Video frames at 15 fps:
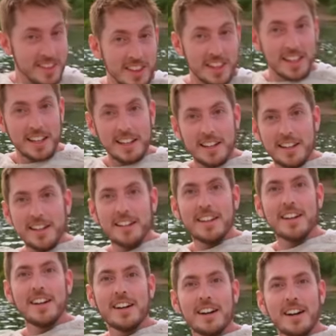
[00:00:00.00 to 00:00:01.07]
talking to
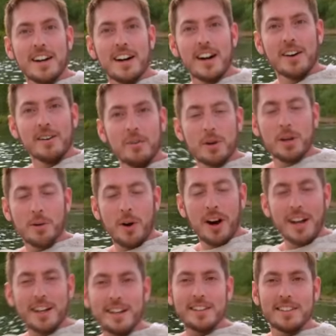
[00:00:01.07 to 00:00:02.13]
you. What do you
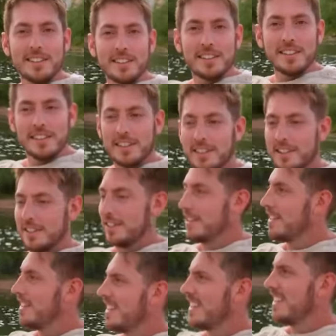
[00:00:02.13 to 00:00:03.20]
want? What's with the
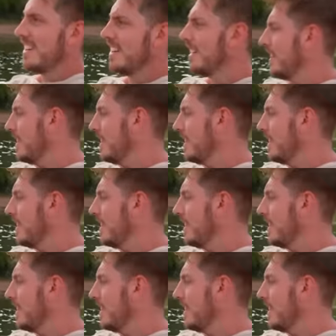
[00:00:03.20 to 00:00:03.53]
towel?